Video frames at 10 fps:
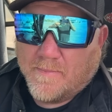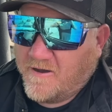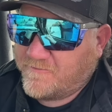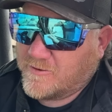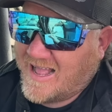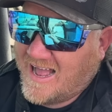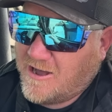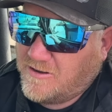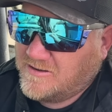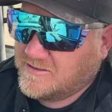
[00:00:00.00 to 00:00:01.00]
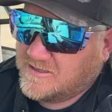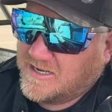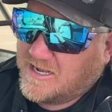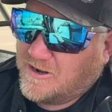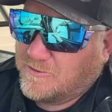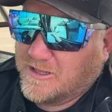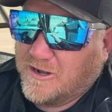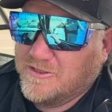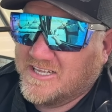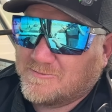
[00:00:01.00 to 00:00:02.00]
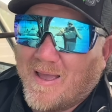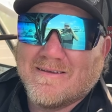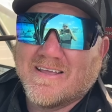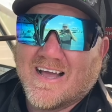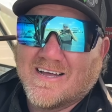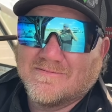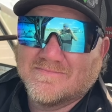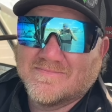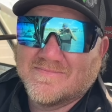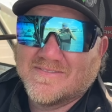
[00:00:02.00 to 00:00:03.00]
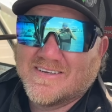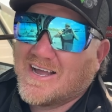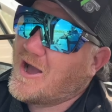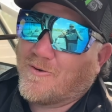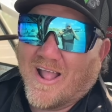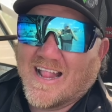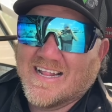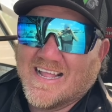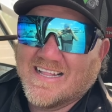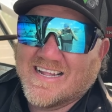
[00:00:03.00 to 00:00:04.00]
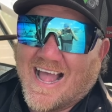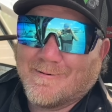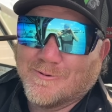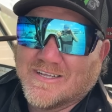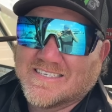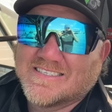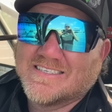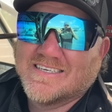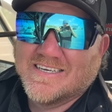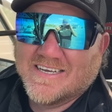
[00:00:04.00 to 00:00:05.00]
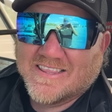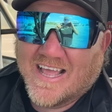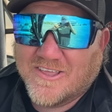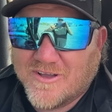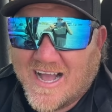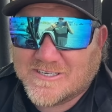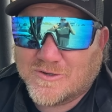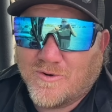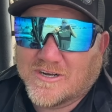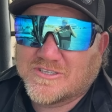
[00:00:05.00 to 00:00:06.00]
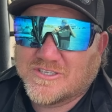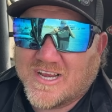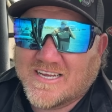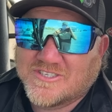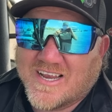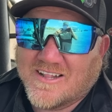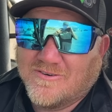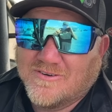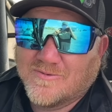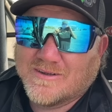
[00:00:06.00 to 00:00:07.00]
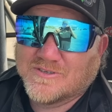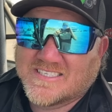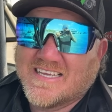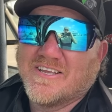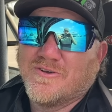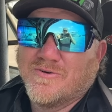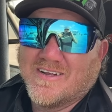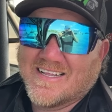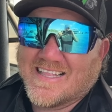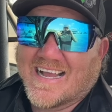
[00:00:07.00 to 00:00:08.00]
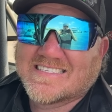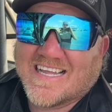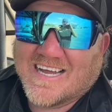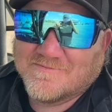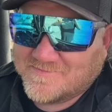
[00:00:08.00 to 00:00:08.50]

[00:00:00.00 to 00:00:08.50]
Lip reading: But for now, we're loading this baby up and we're headed to Indianapolis. Thank you guys for watching the Jay's channel. We will see you next time.